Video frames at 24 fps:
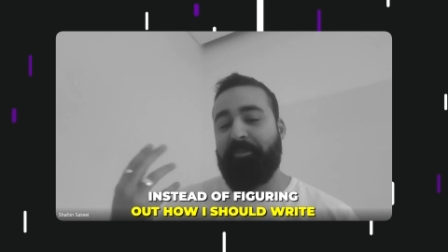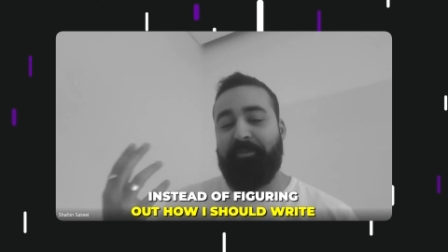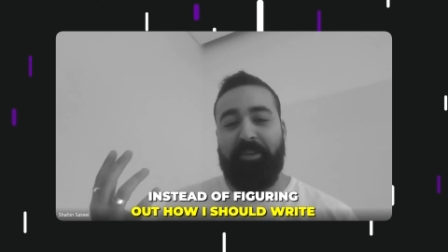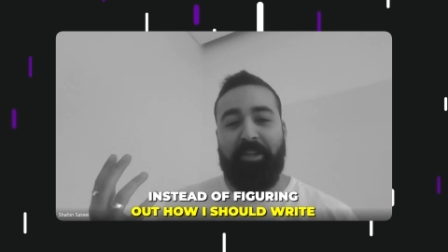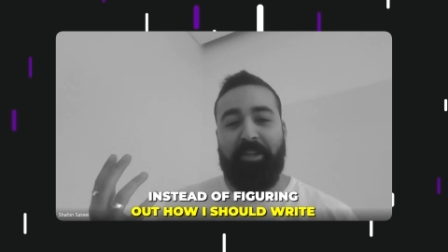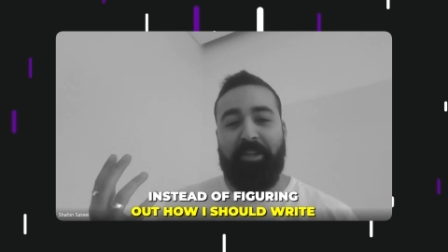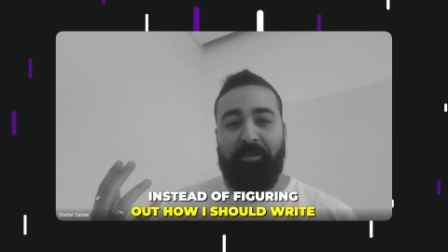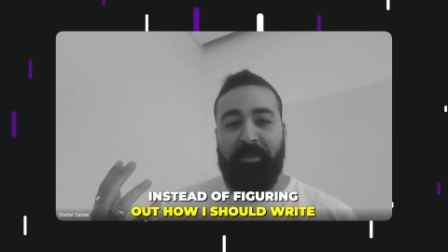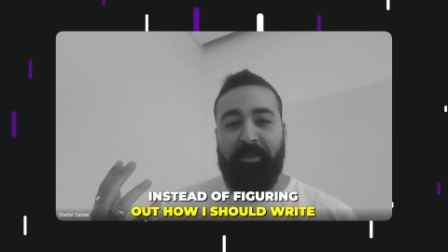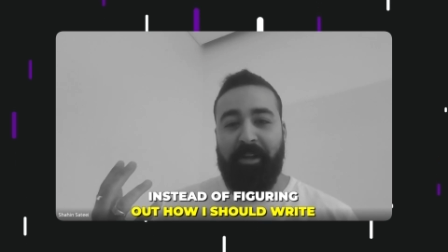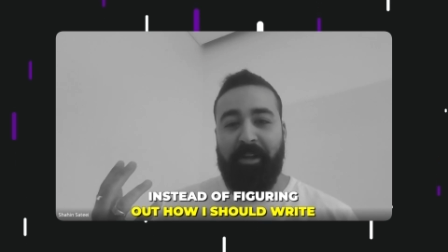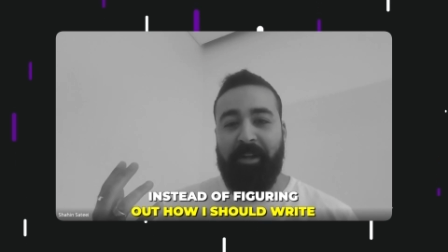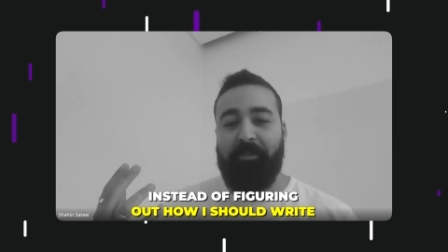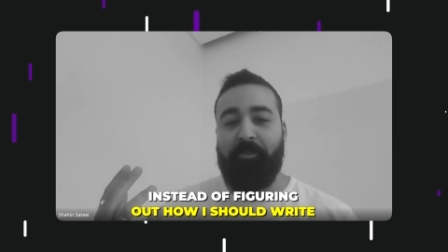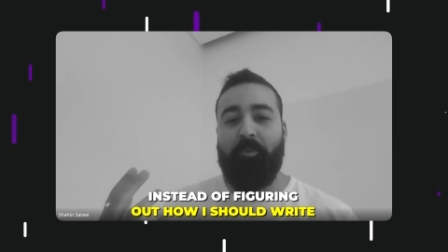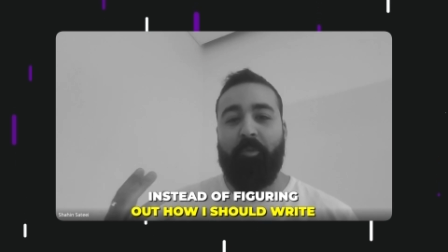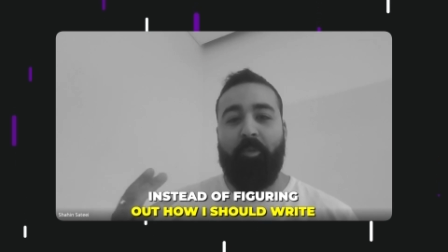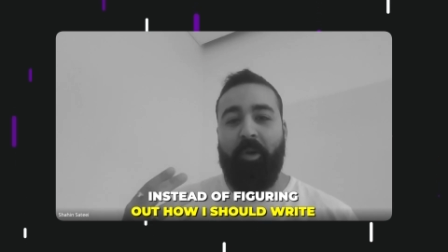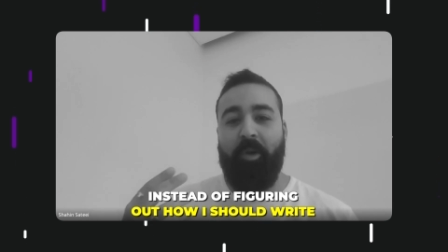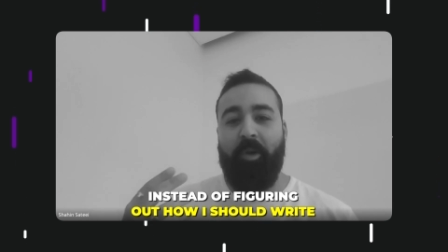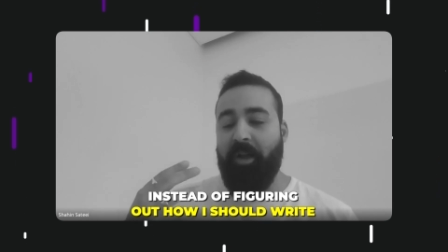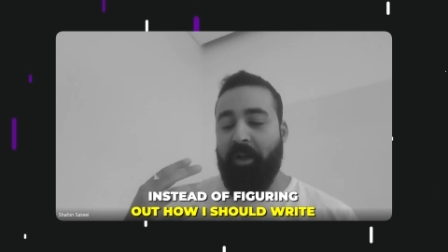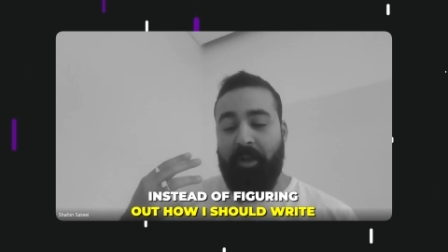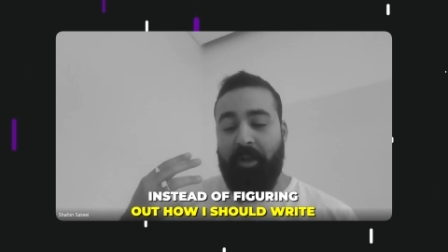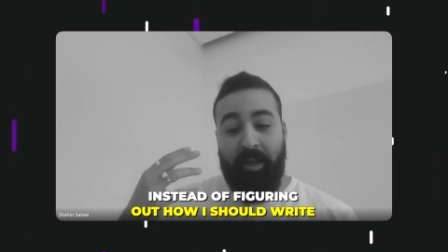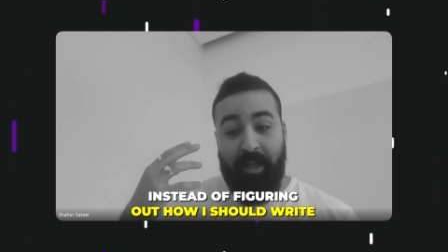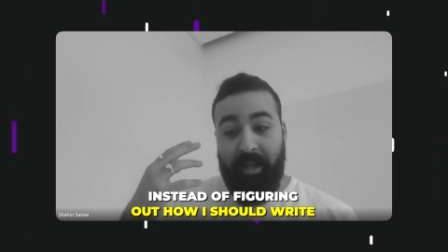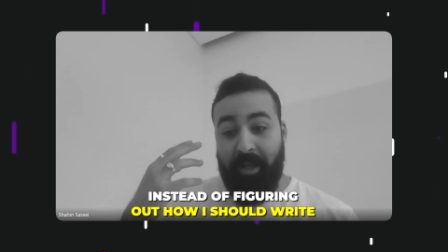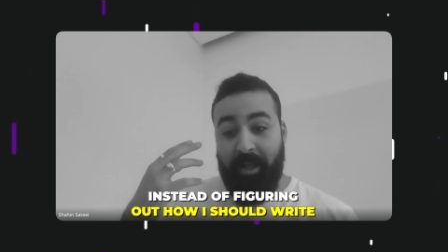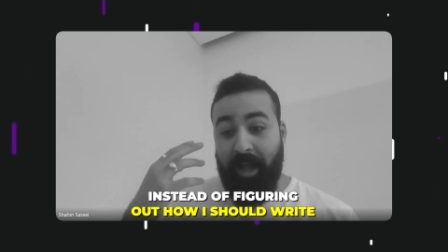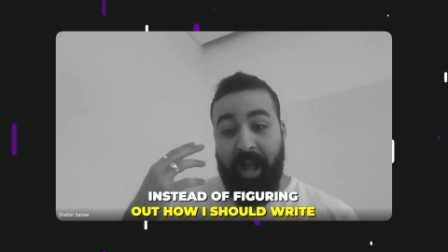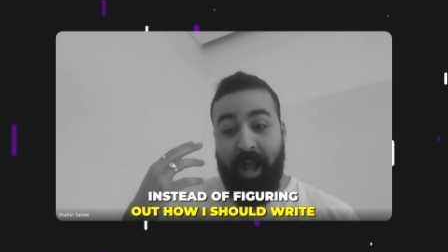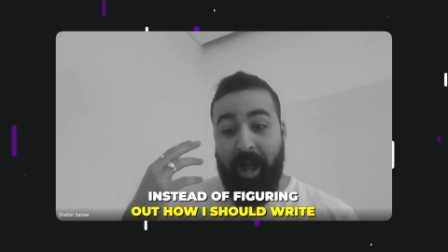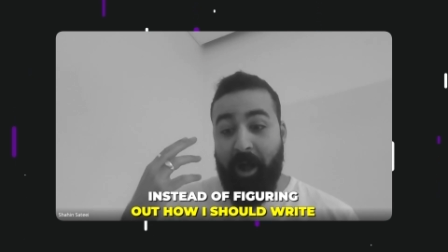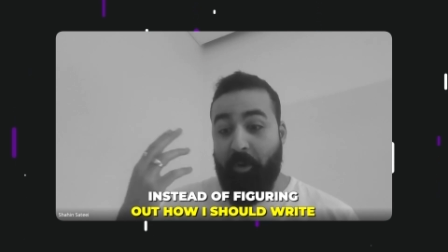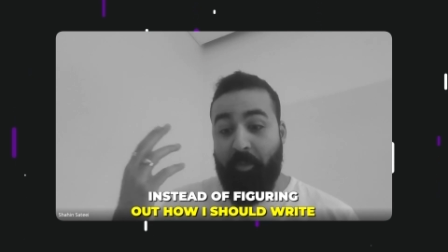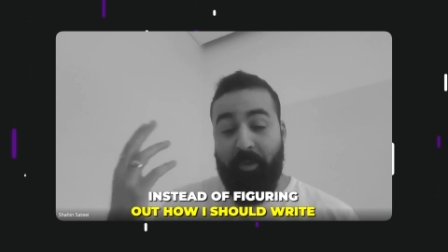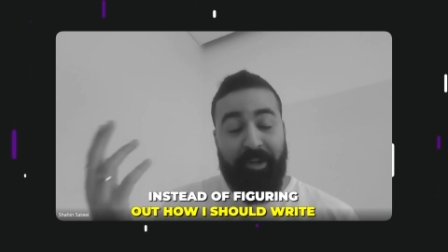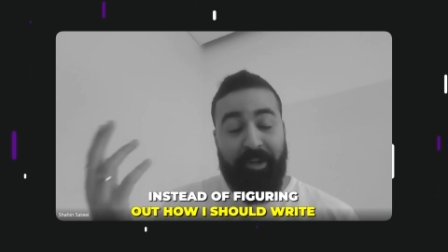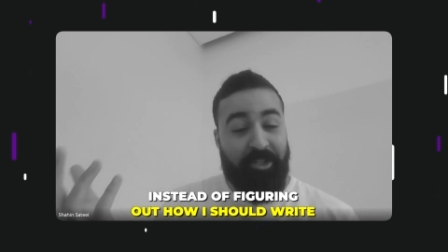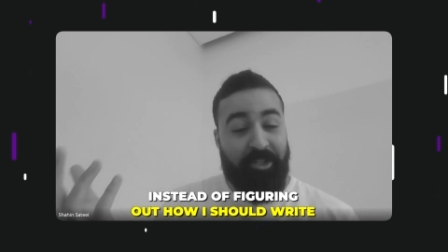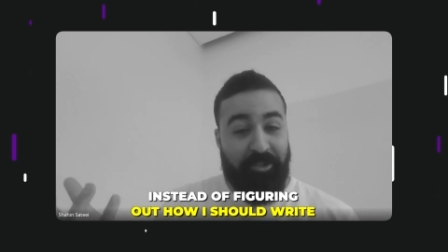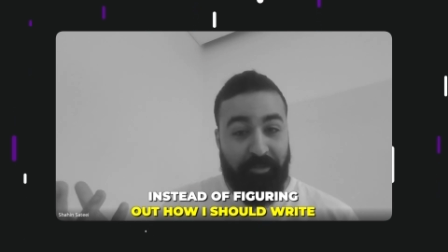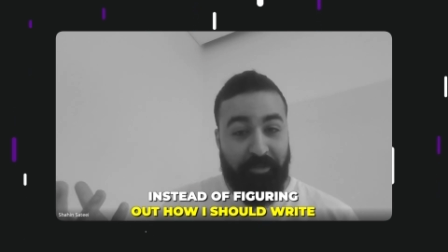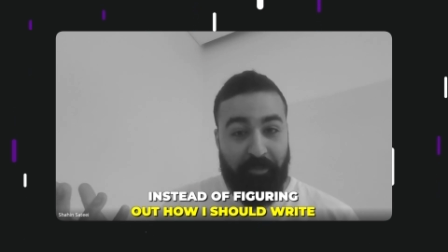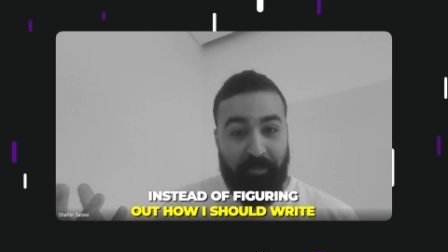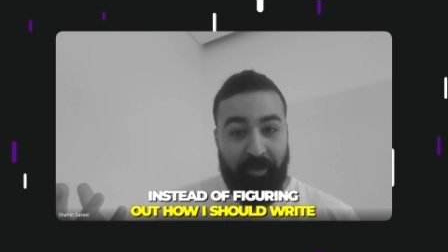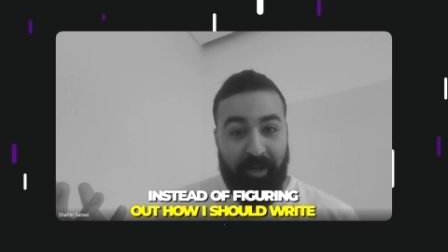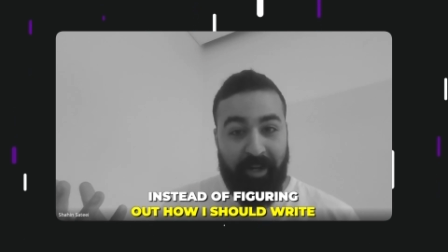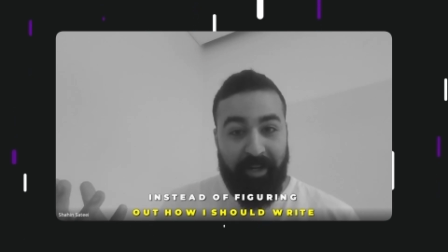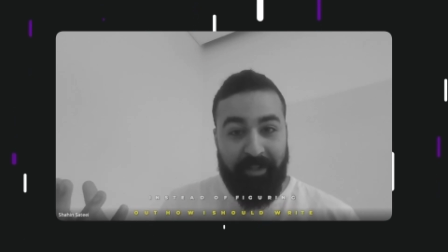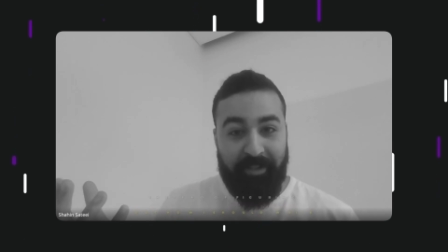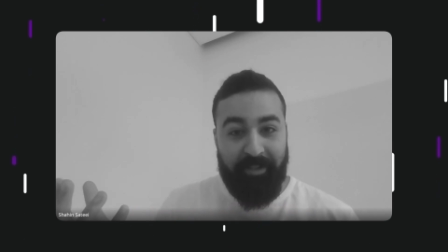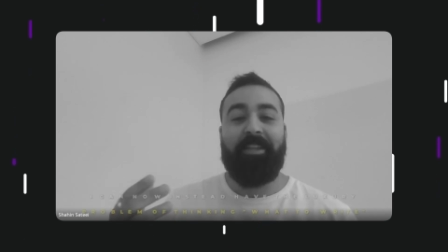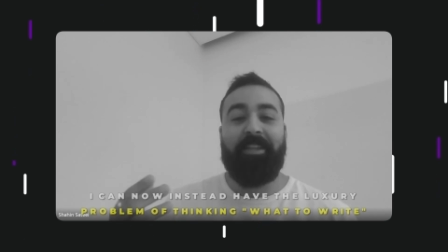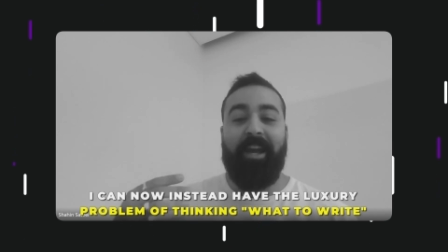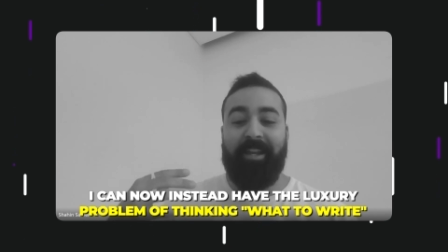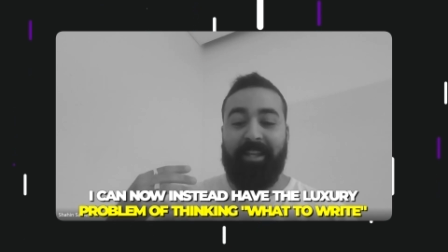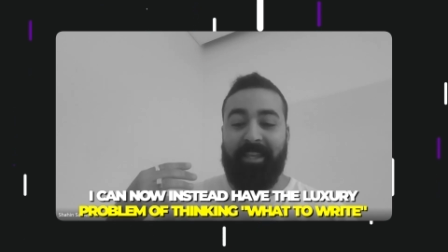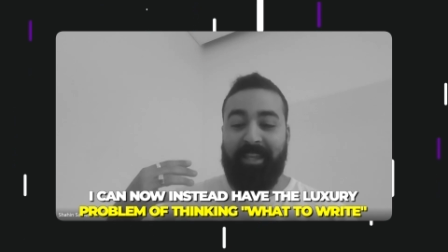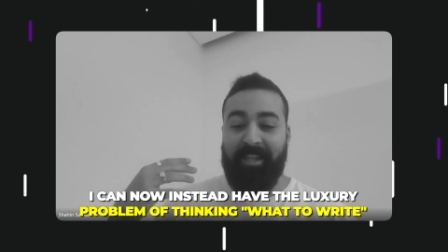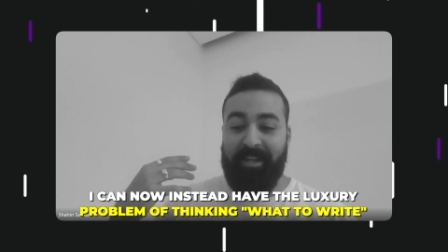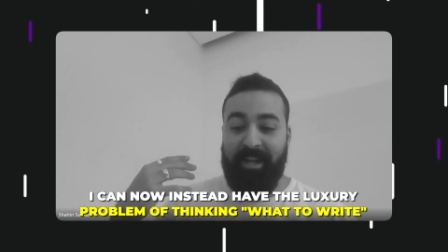figuring how i should write